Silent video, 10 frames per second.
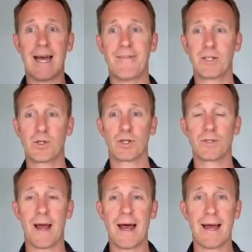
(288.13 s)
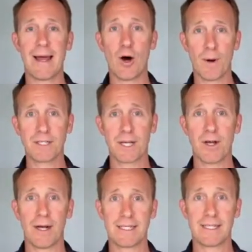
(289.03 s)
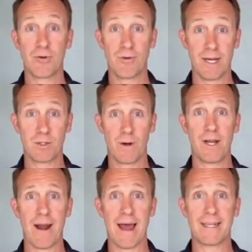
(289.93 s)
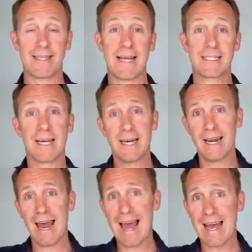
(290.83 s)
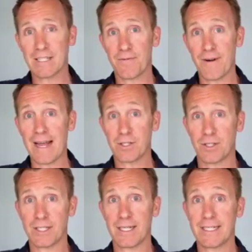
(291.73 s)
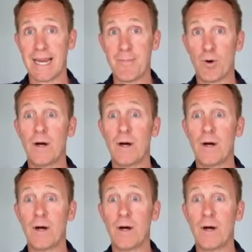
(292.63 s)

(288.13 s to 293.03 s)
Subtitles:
having talked about elbows at 90 degrees when you're at the desk and hands flat onto the table,